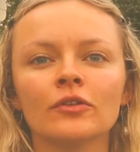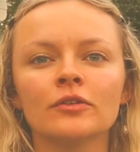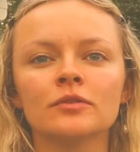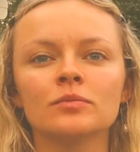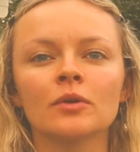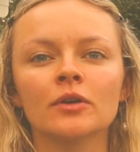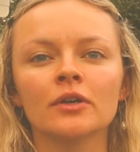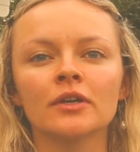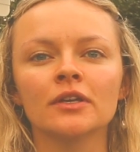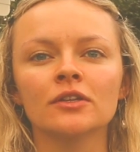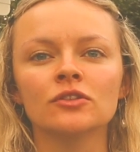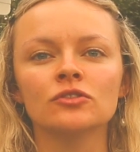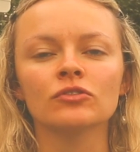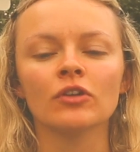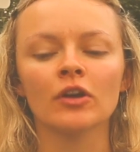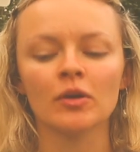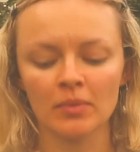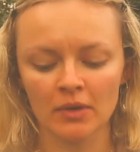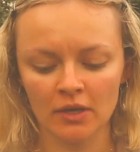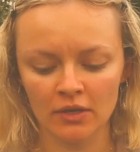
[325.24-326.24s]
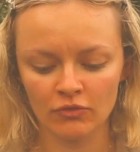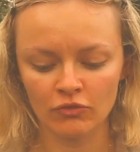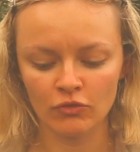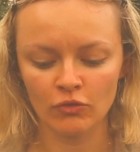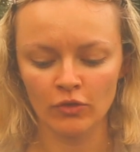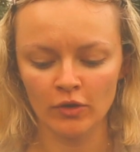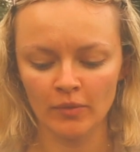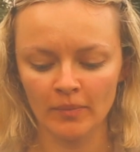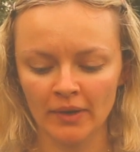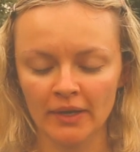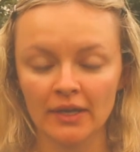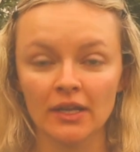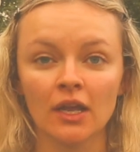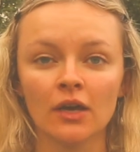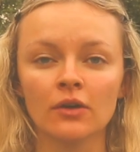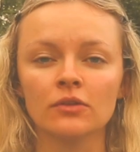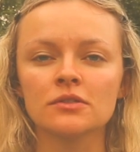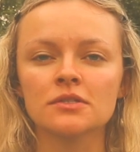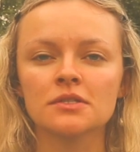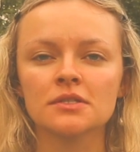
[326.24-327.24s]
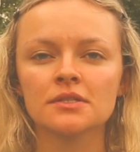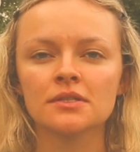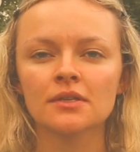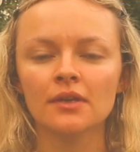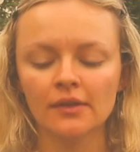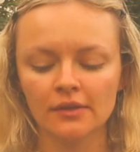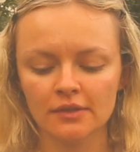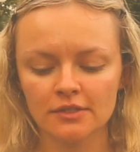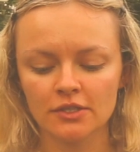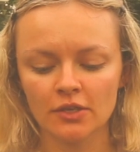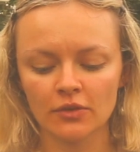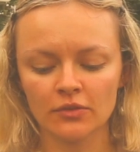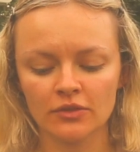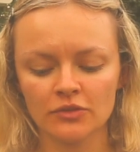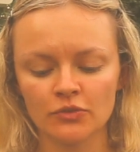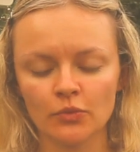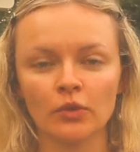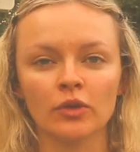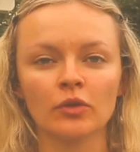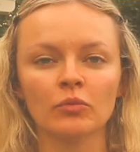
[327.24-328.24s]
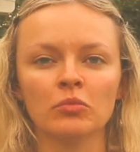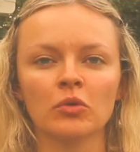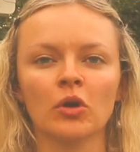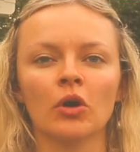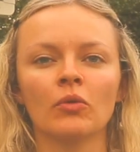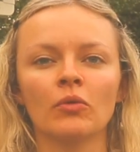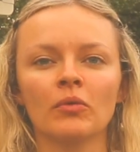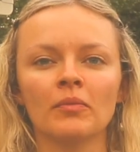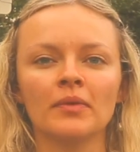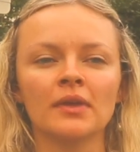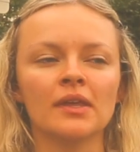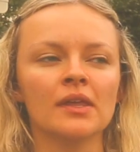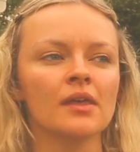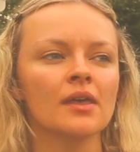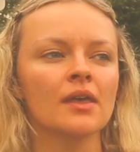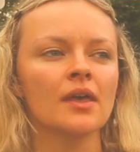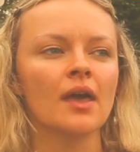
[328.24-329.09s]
Here's my dry bag for my clothes. So this is what I brought with me.